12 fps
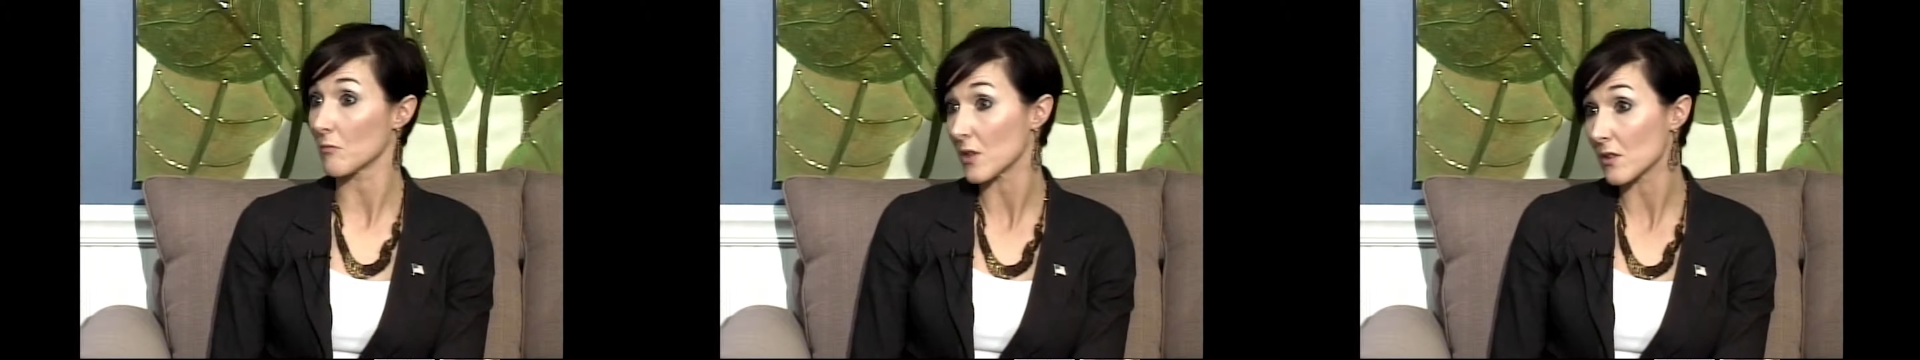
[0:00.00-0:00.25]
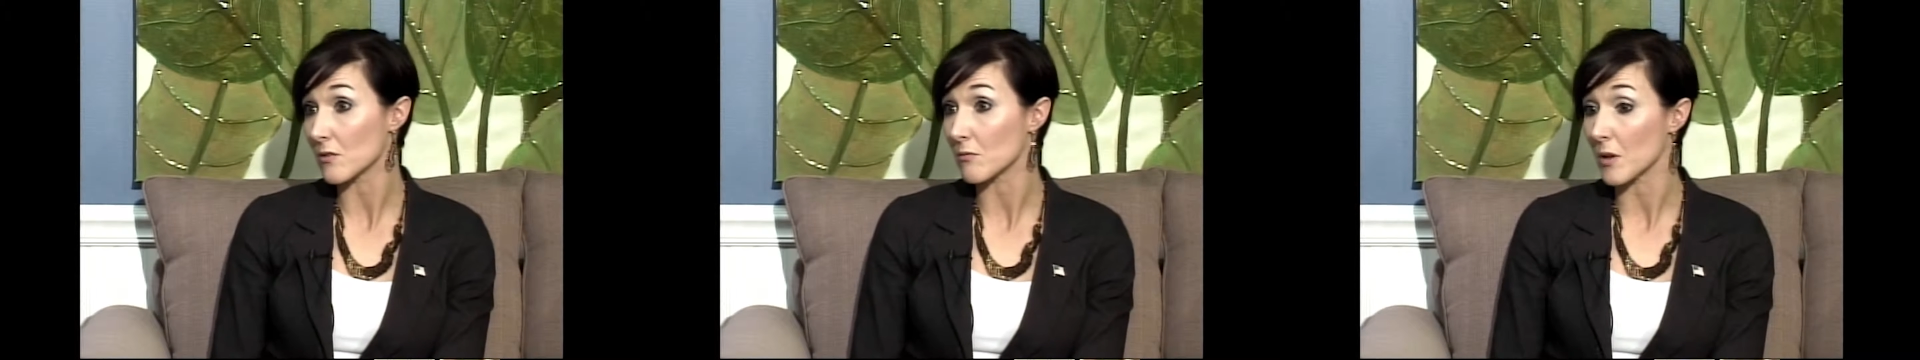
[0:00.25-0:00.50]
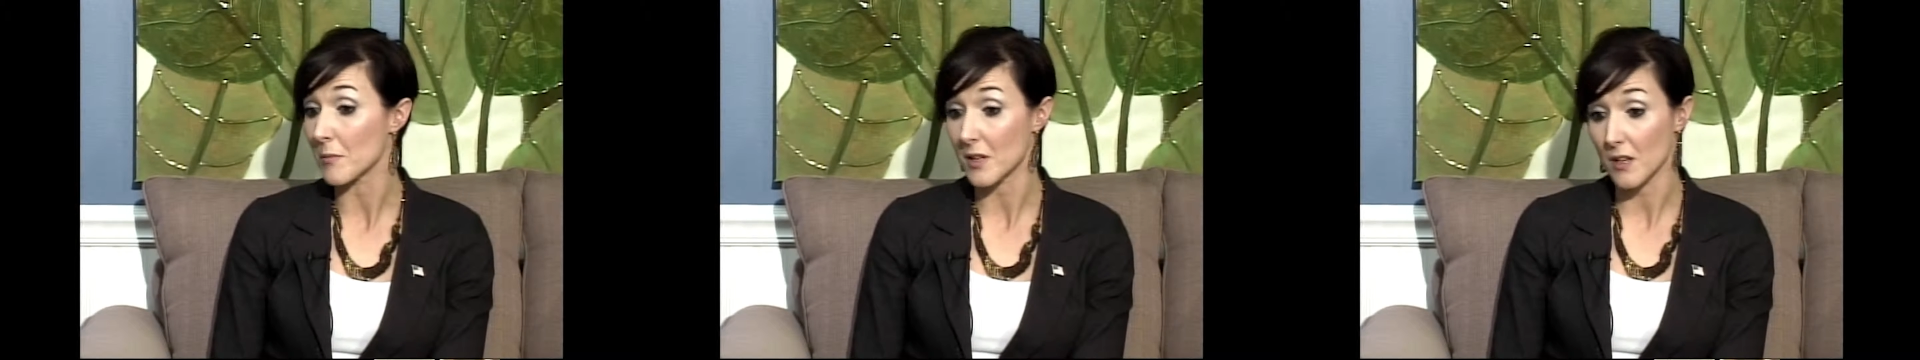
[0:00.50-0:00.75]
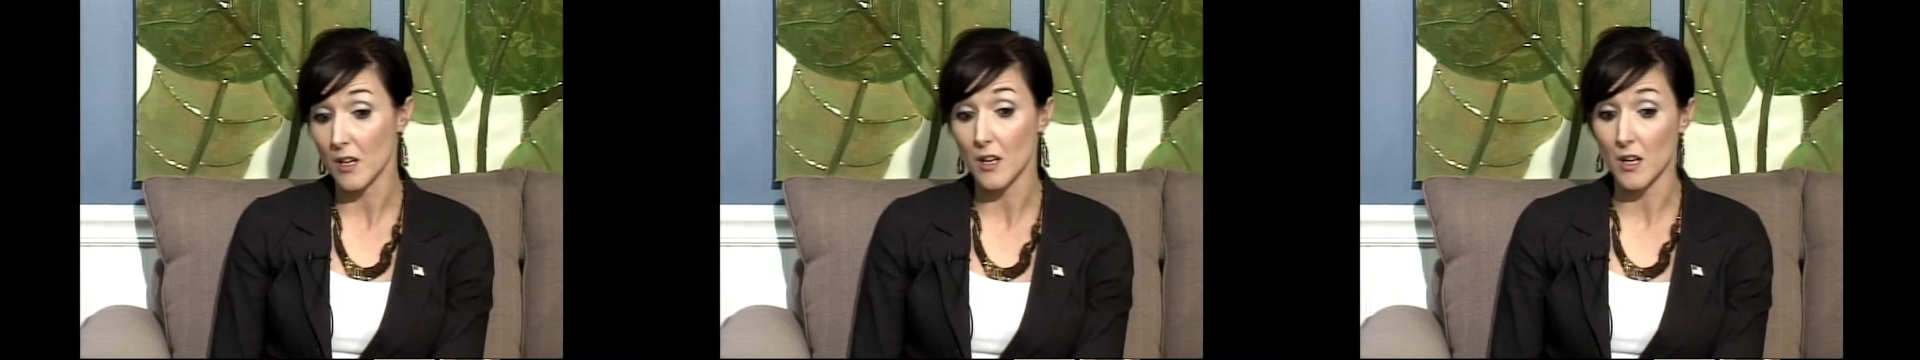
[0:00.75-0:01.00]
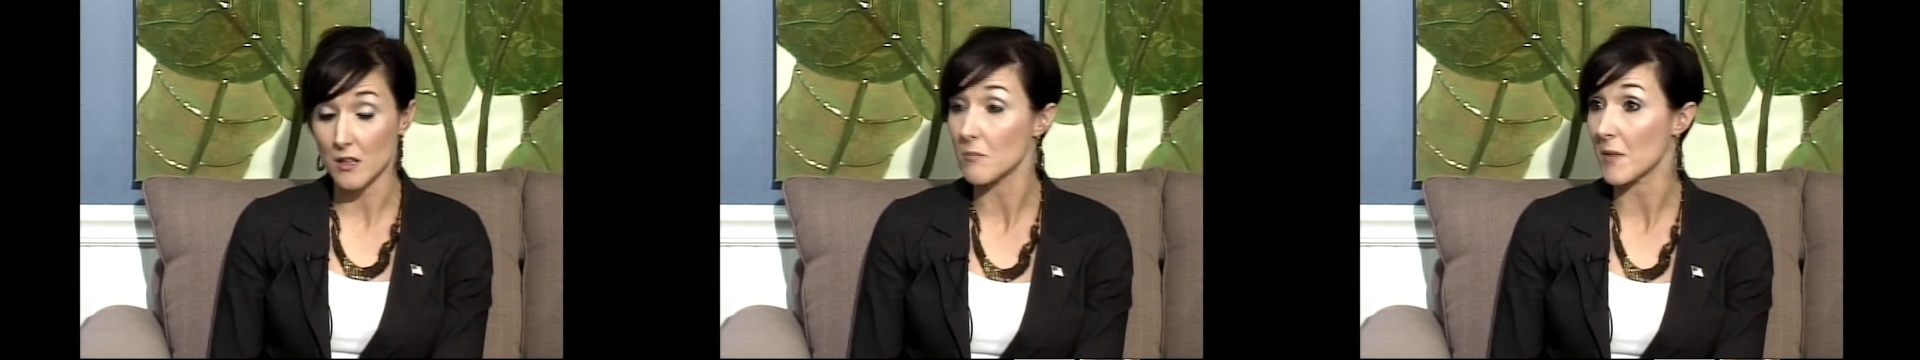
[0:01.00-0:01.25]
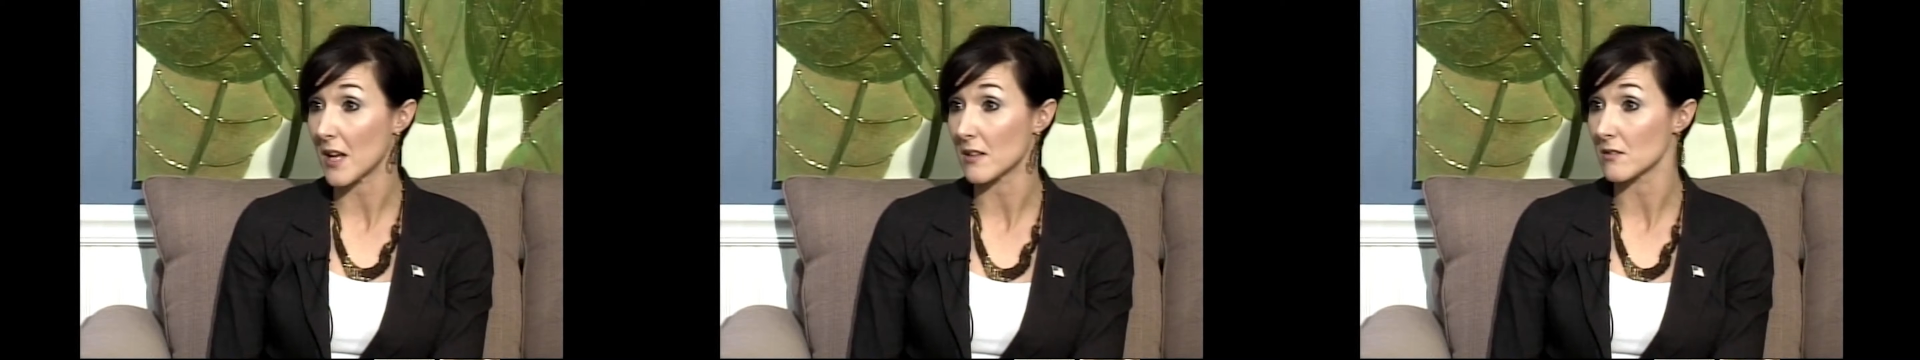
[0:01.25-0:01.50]
with the women and the
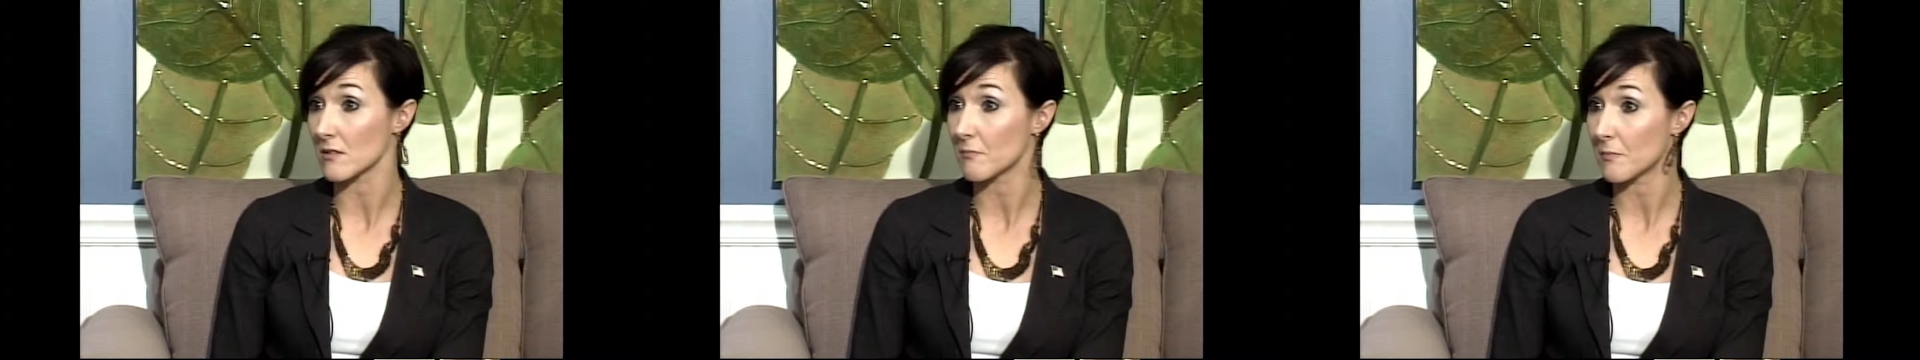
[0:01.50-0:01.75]
men